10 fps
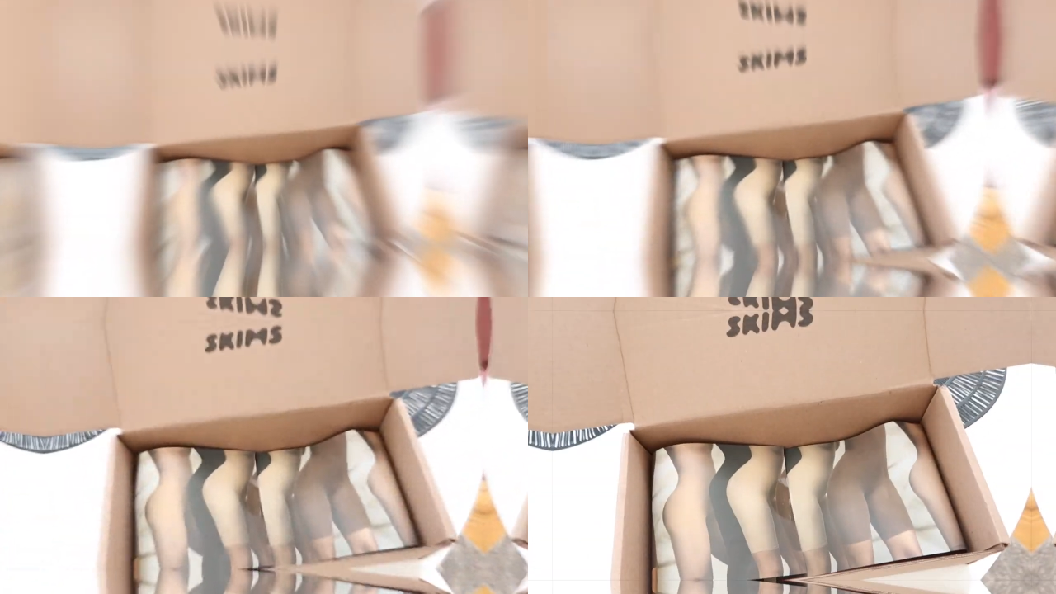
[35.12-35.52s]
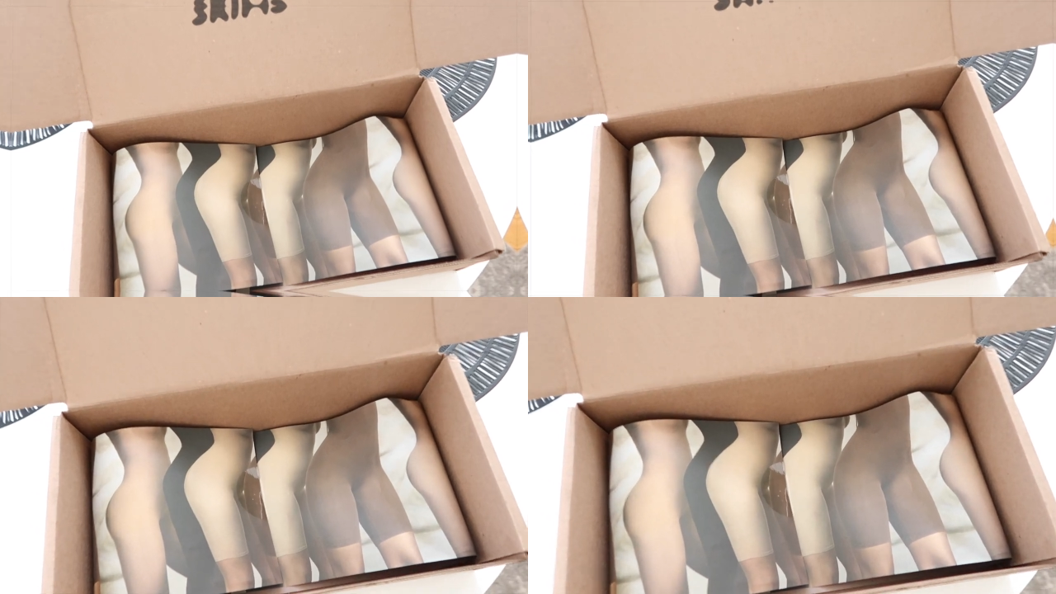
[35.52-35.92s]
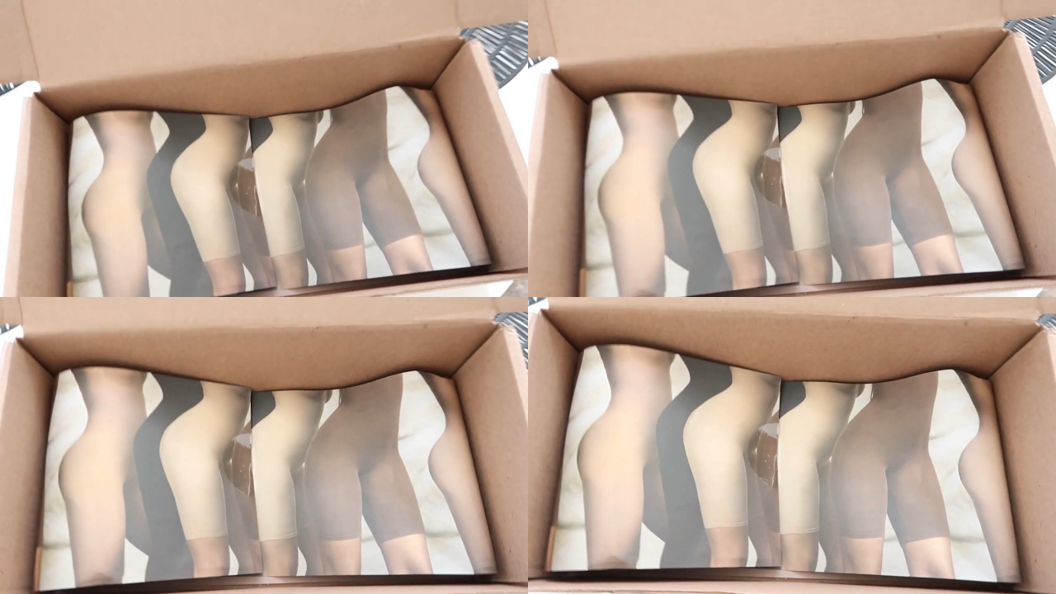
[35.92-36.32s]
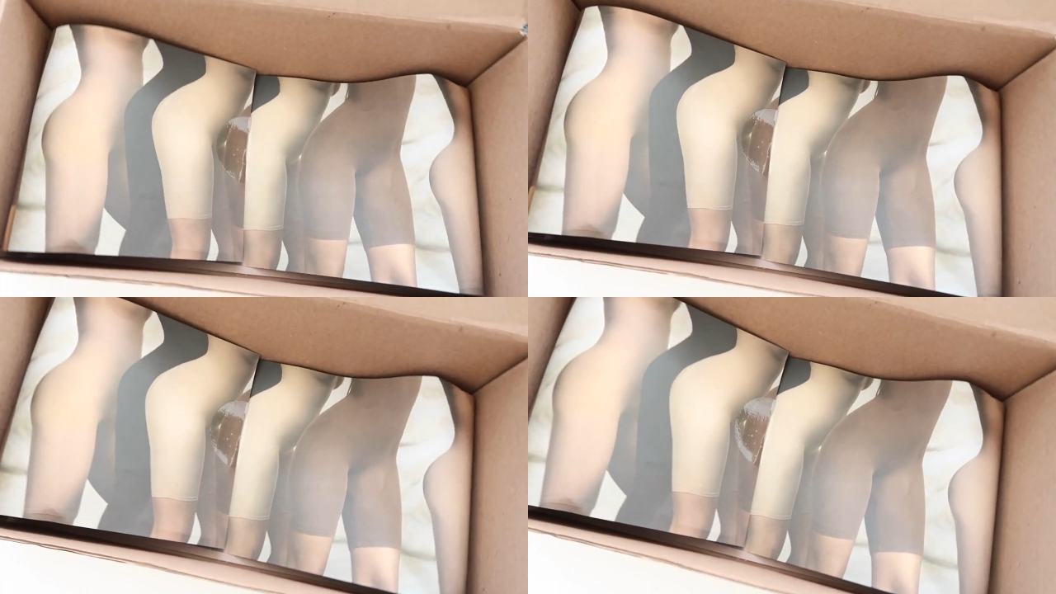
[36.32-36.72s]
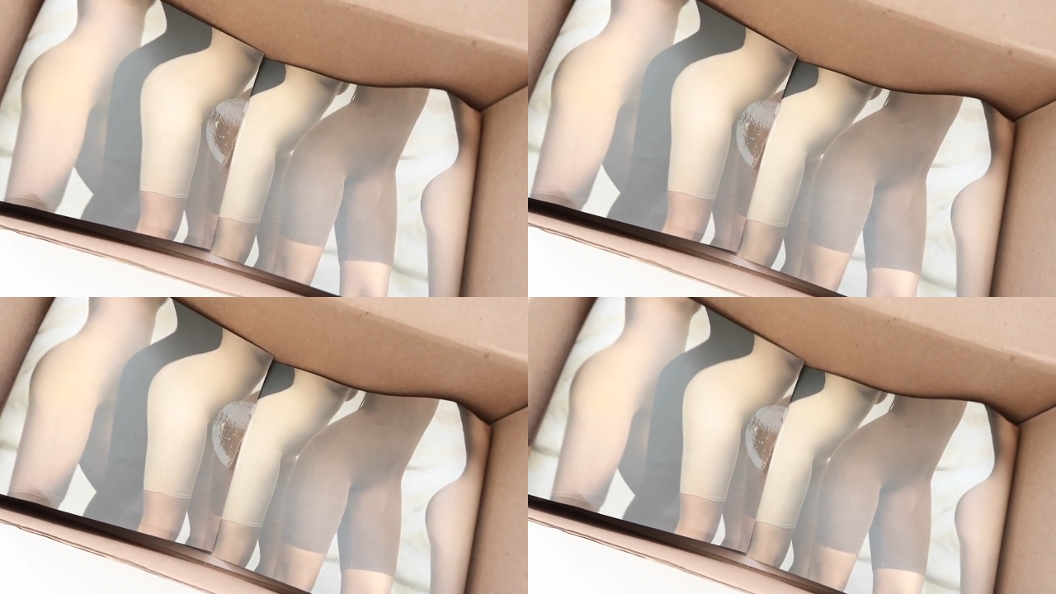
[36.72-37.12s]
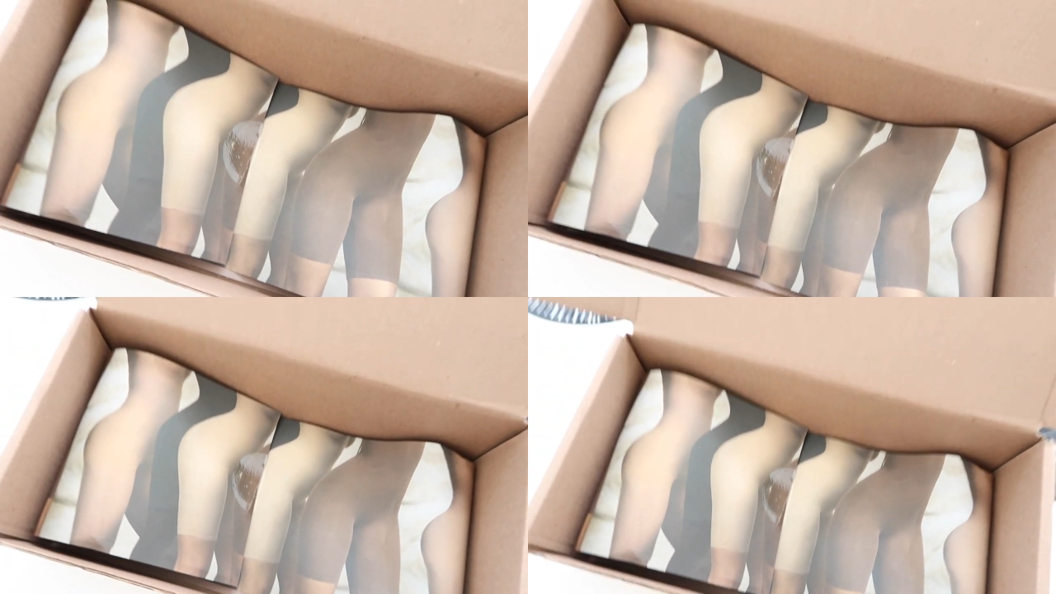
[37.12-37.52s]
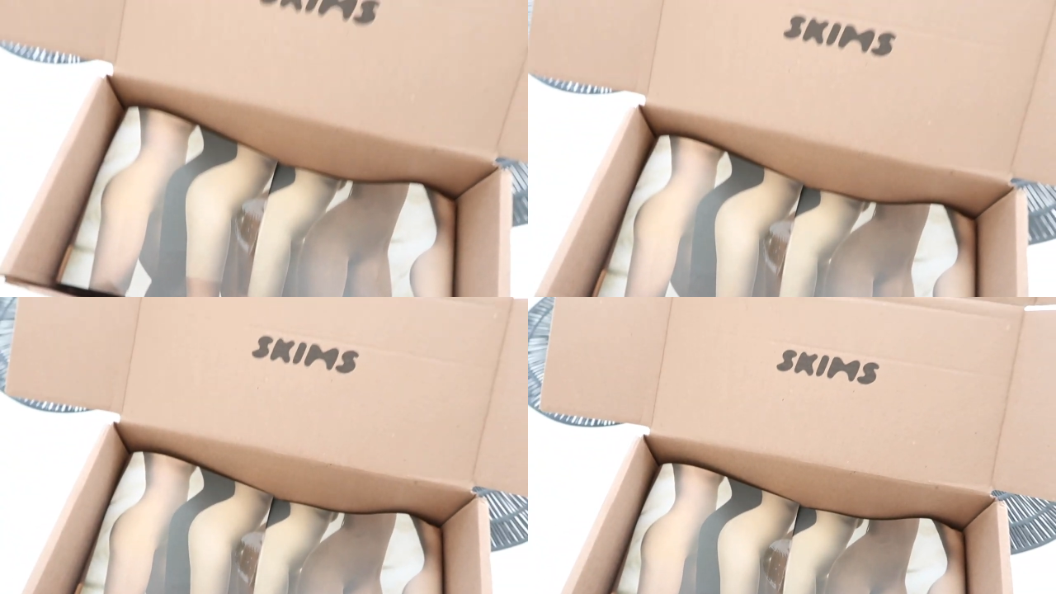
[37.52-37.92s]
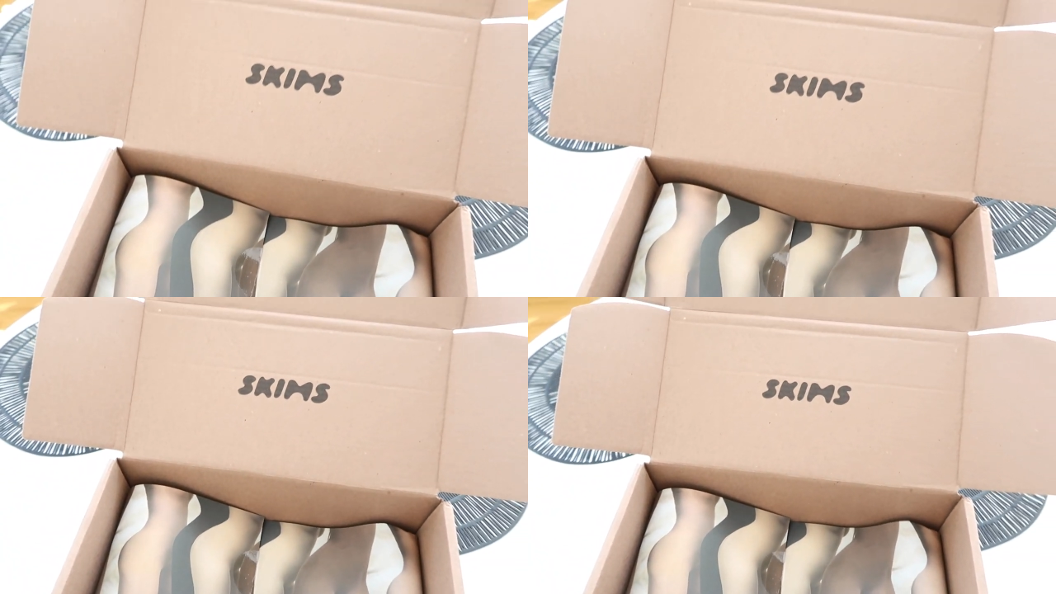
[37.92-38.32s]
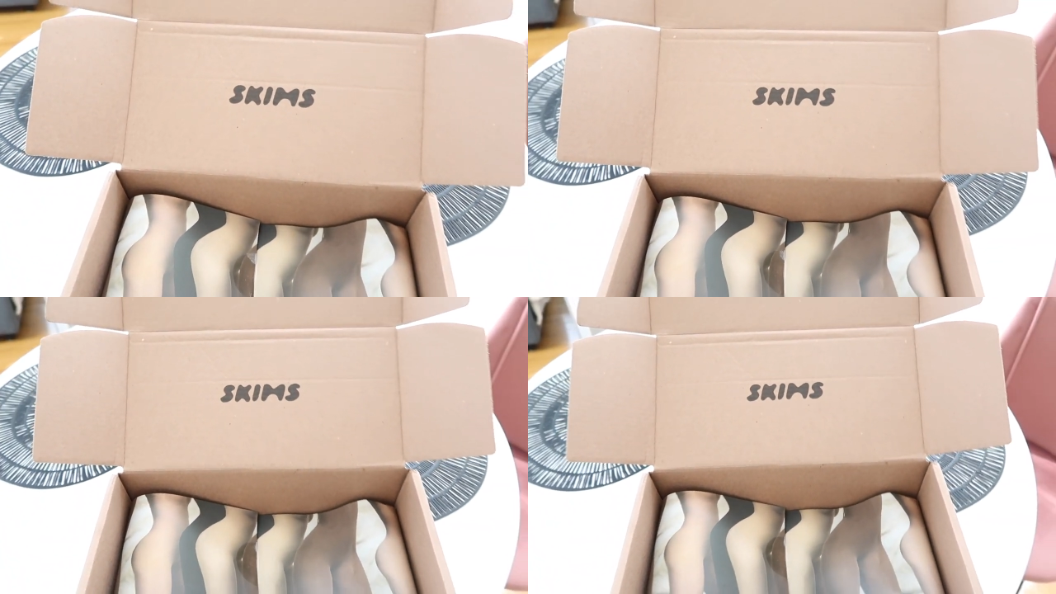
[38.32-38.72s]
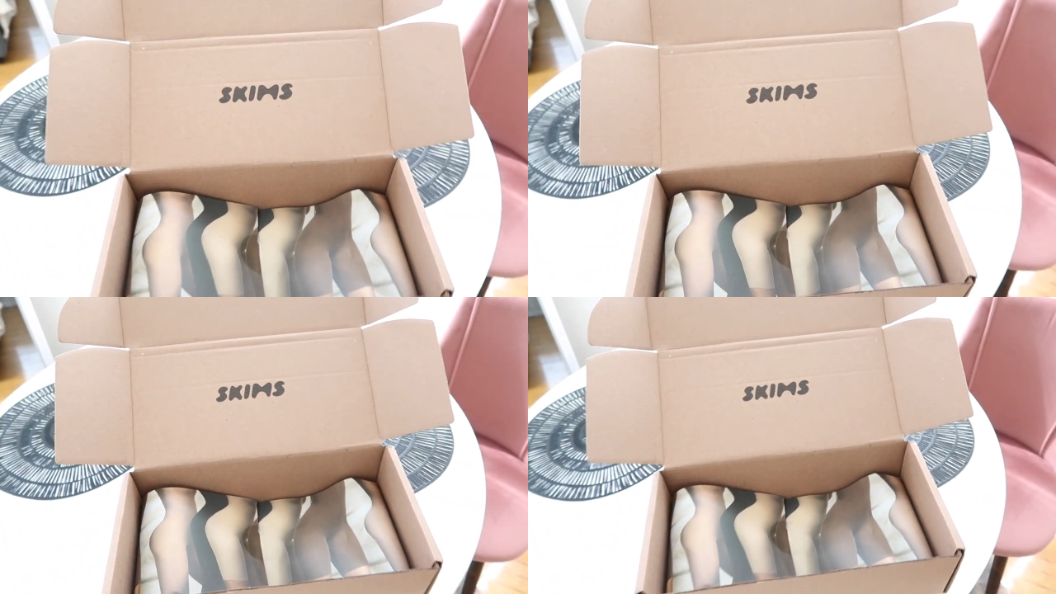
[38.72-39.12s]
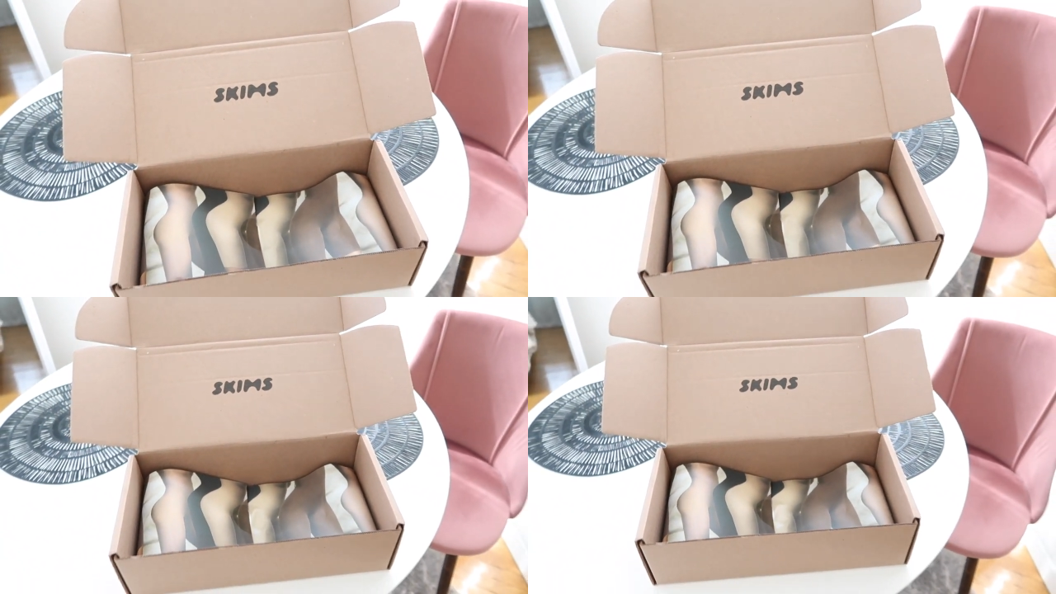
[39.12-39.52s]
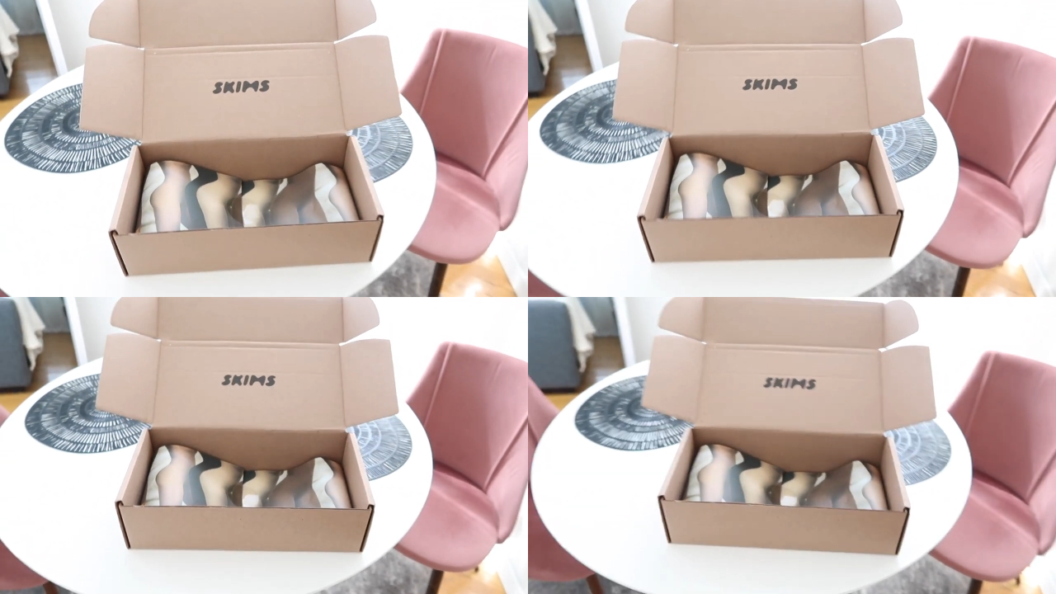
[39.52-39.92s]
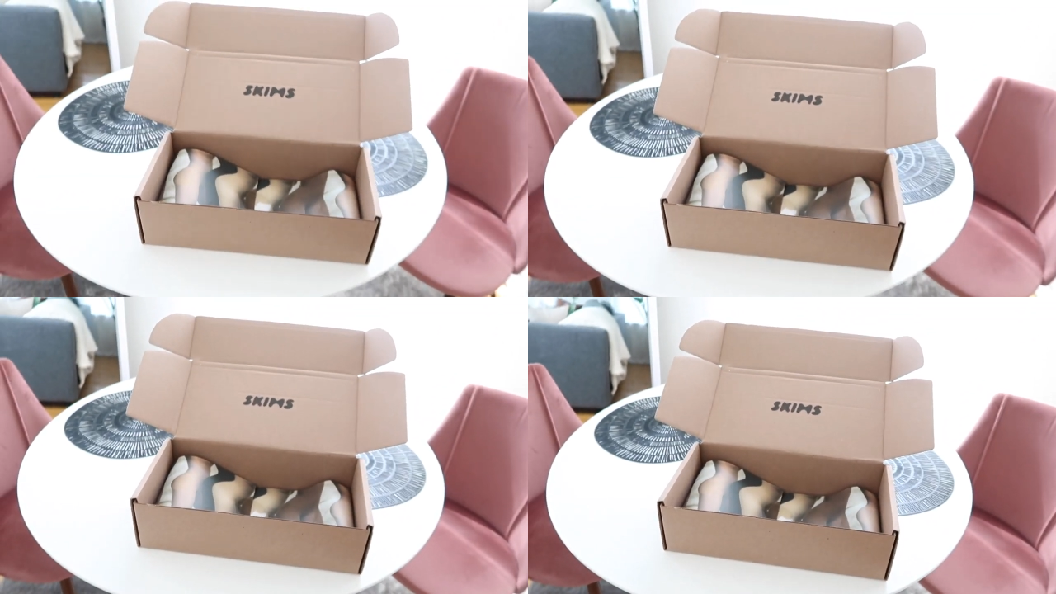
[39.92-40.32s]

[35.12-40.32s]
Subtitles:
[unreadable: no face in view]